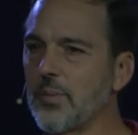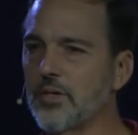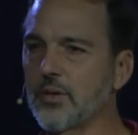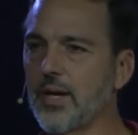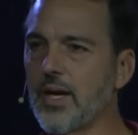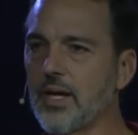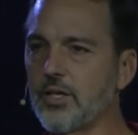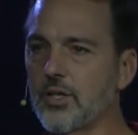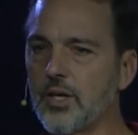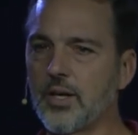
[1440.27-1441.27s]
to measure an
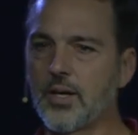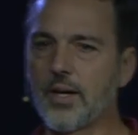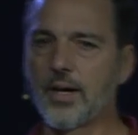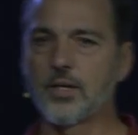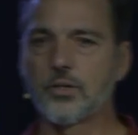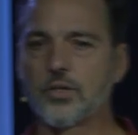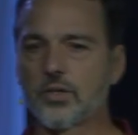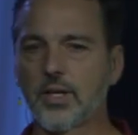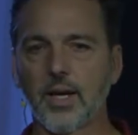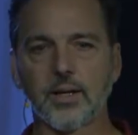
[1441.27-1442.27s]
age, and you
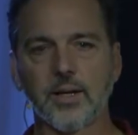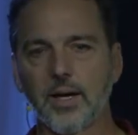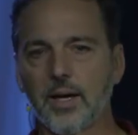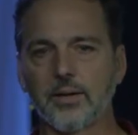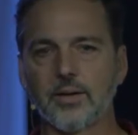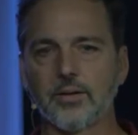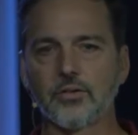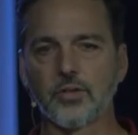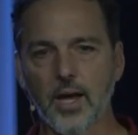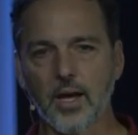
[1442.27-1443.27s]
just can't get
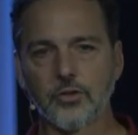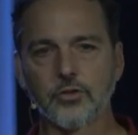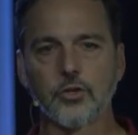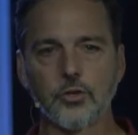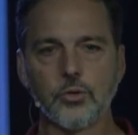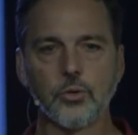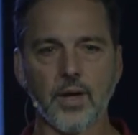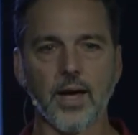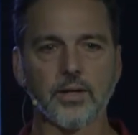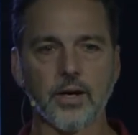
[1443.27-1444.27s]
science to do
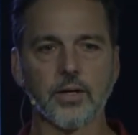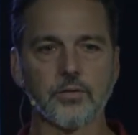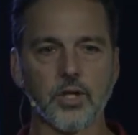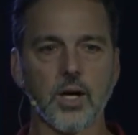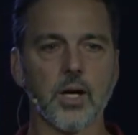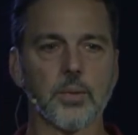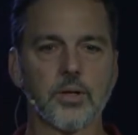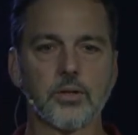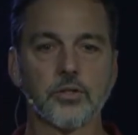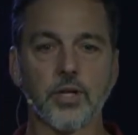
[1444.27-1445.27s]
that kind of job.
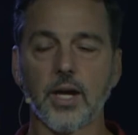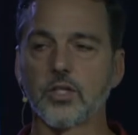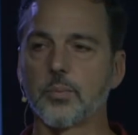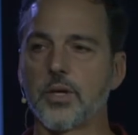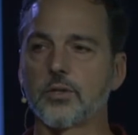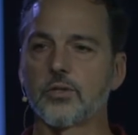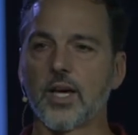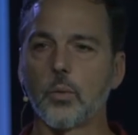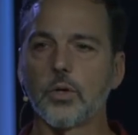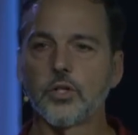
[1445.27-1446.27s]
Science measures
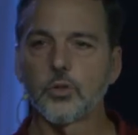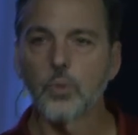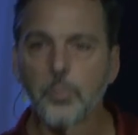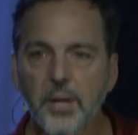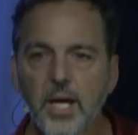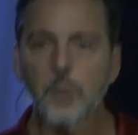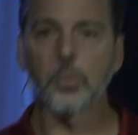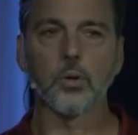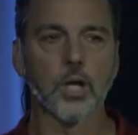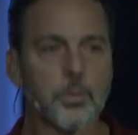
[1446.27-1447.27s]
that which is
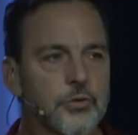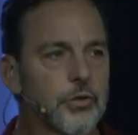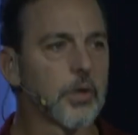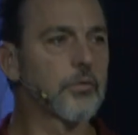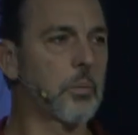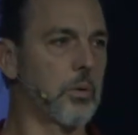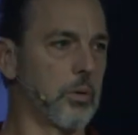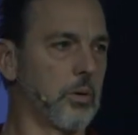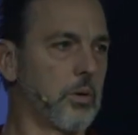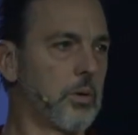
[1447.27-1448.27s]
repeatable,
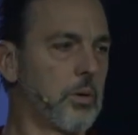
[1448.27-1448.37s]
observable,